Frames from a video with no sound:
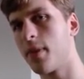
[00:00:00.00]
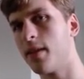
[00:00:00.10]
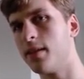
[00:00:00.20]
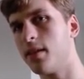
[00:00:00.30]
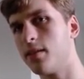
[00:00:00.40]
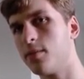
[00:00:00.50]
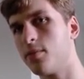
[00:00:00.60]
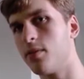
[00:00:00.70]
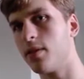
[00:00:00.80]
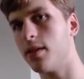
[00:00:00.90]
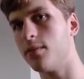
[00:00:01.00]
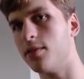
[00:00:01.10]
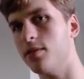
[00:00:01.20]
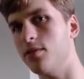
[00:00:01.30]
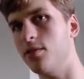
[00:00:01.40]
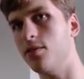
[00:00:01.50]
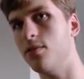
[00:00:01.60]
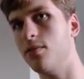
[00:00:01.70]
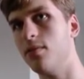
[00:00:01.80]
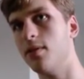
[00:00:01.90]
Suckless programs
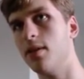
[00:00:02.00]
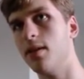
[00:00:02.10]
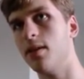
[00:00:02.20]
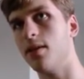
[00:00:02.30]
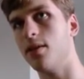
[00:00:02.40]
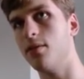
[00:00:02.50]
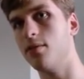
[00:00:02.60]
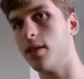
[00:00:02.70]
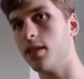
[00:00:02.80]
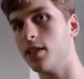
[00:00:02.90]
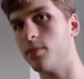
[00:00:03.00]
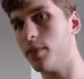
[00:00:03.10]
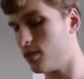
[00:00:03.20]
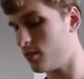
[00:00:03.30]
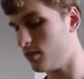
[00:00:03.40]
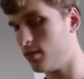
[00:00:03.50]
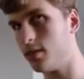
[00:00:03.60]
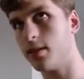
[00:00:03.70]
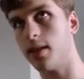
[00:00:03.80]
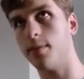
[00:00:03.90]
do use a special
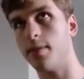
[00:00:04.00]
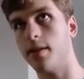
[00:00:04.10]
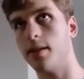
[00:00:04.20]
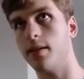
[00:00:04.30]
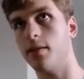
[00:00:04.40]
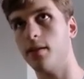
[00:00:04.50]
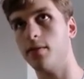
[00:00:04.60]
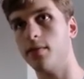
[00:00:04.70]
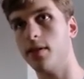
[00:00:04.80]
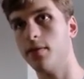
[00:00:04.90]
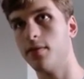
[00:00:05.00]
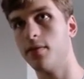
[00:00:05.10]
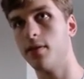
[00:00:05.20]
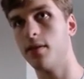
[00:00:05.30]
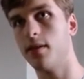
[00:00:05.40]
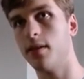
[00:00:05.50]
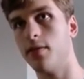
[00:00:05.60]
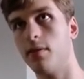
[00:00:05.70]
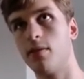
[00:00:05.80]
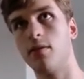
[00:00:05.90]
type A of diff, if
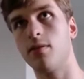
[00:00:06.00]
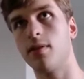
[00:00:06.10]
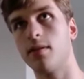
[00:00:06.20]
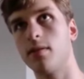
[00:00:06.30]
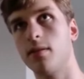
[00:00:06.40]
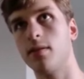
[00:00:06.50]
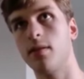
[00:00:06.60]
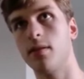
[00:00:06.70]
I recall correctly.